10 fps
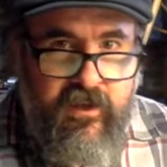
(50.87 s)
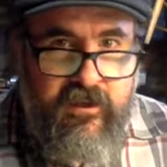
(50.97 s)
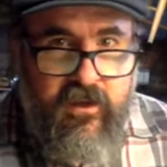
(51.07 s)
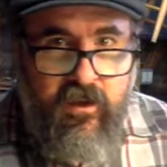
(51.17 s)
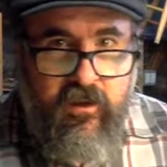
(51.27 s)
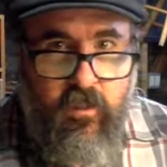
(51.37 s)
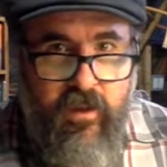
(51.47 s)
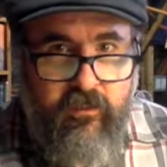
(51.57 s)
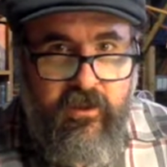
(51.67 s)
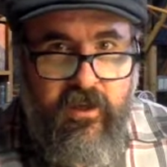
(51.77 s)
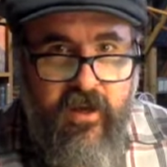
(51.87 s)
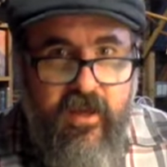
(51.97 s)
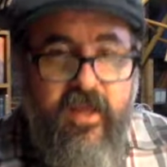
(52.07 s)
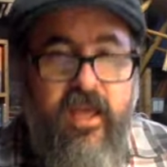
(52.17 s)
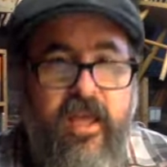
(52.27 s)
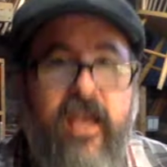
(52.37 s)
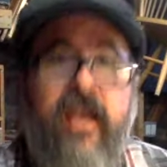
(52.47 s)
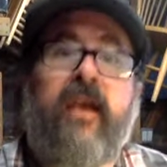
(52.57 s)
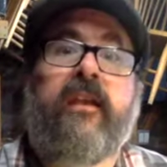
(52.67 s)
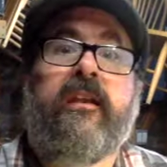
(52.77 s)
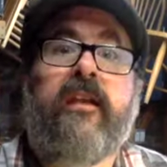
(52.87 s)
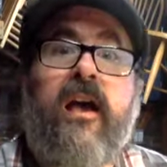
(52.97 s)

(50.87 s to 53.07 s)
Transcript: It's called a wobbler, and